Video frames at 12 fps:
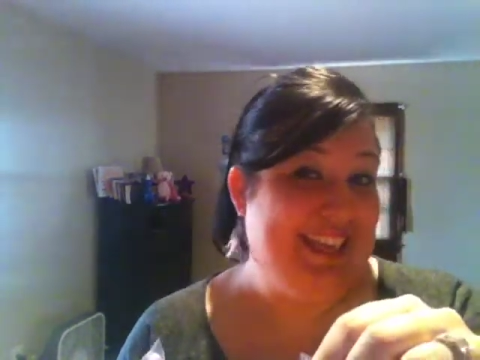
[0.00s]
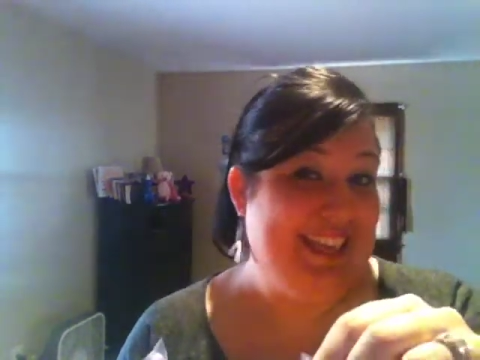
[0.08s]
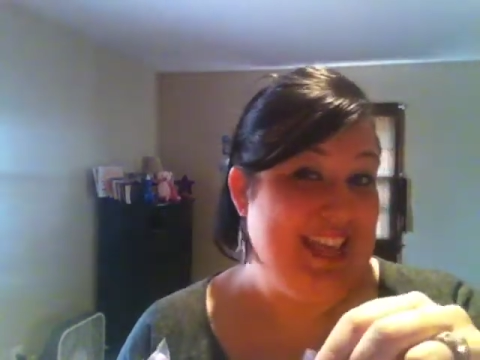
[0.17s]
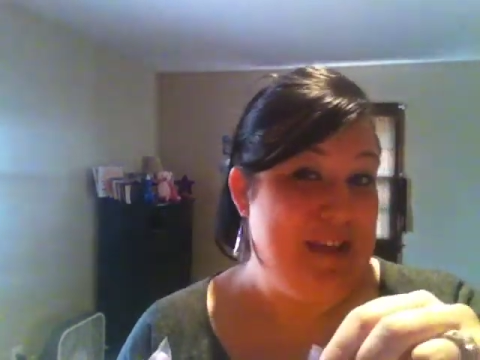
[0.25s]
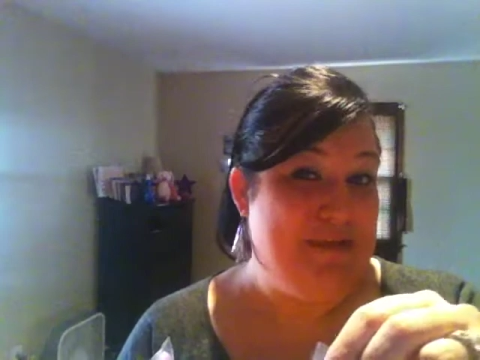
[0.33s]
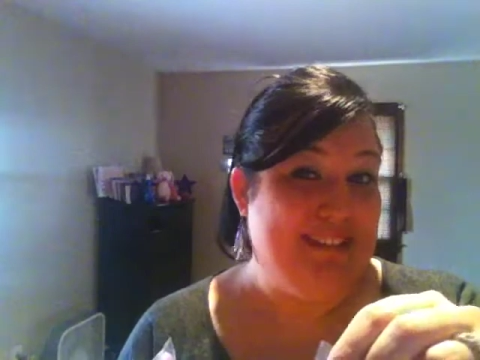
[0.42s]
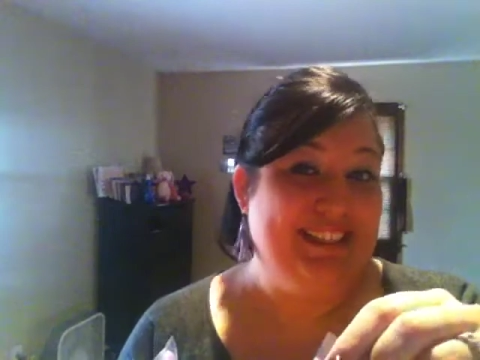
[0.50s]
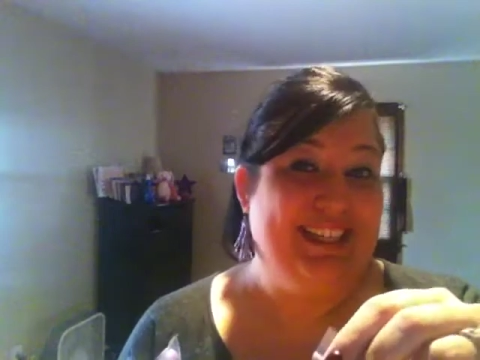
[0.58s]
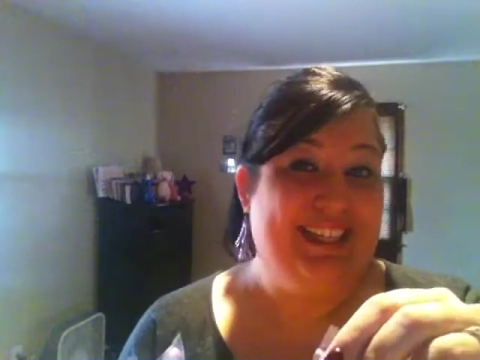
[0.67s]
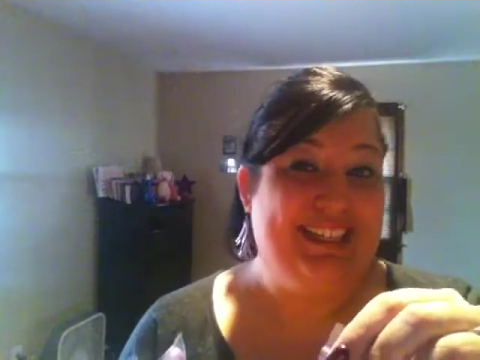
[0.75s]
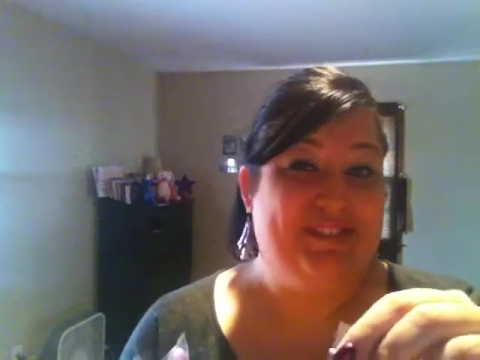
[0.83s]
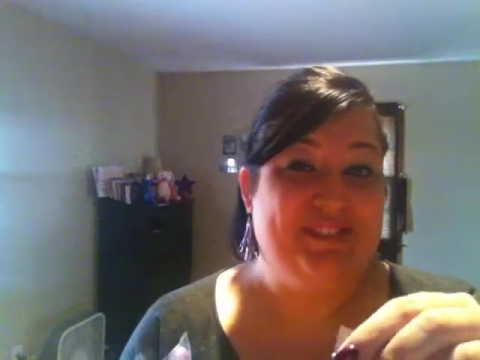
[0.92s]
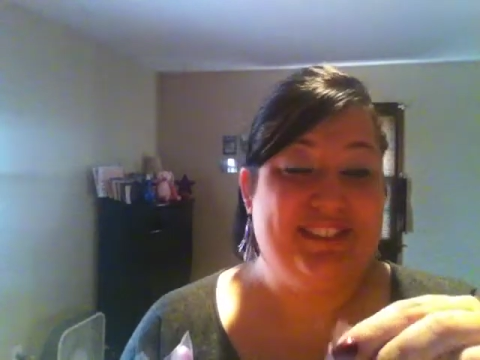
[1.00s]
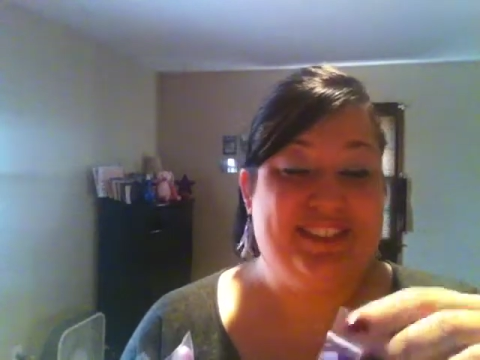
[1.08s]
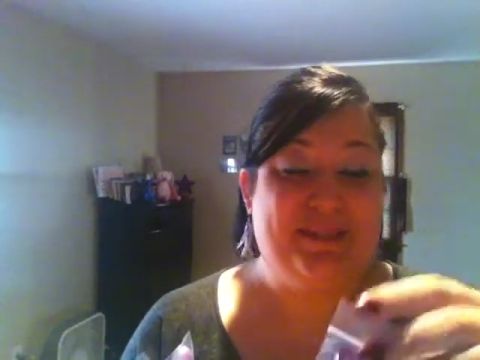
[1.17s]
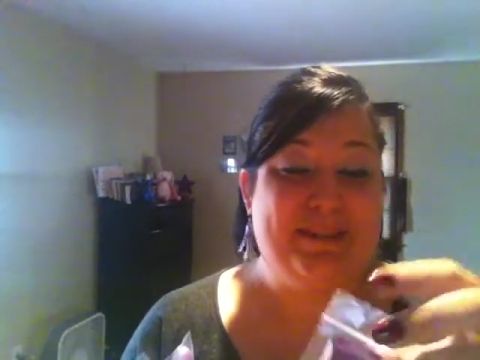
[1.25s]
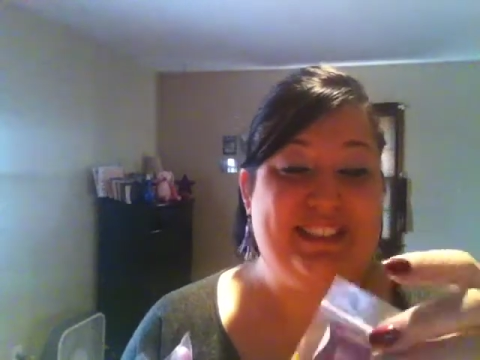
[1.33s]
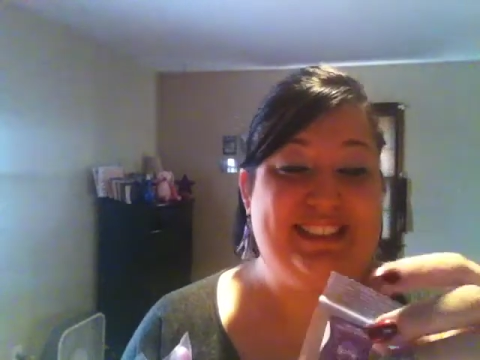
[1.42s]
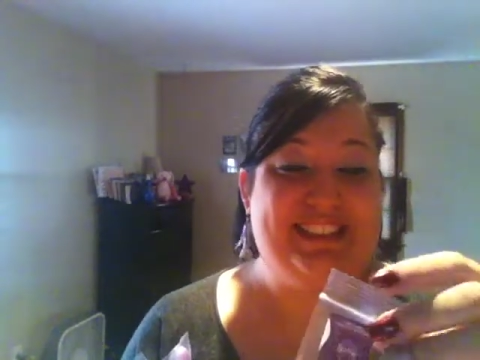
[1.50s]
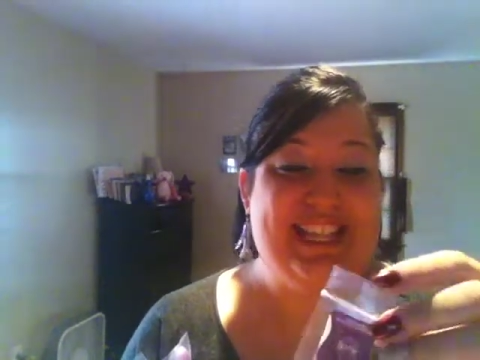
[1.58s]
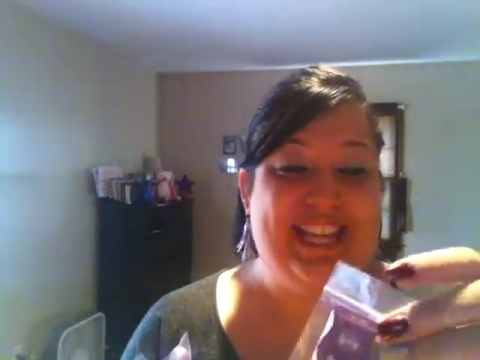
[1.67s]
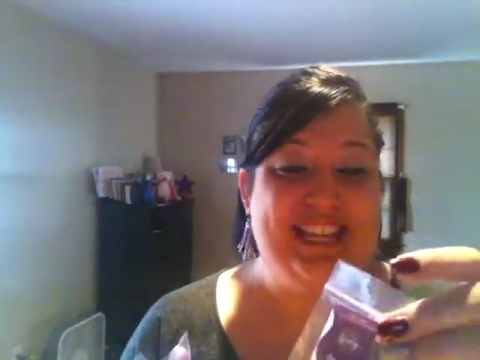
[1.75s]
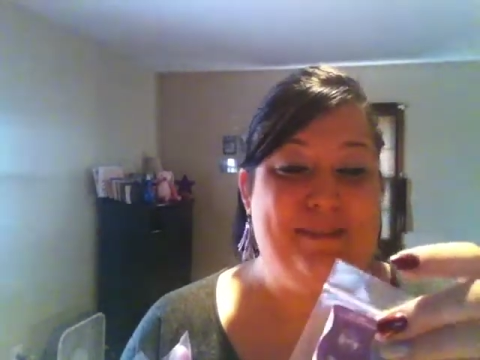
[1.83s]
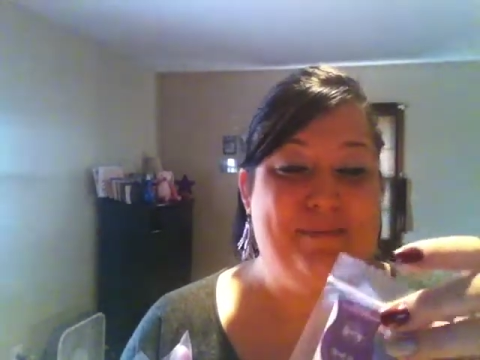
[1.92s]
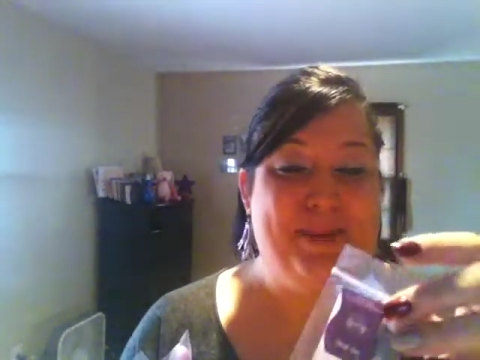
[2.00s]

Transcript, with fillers: that came in today for some excited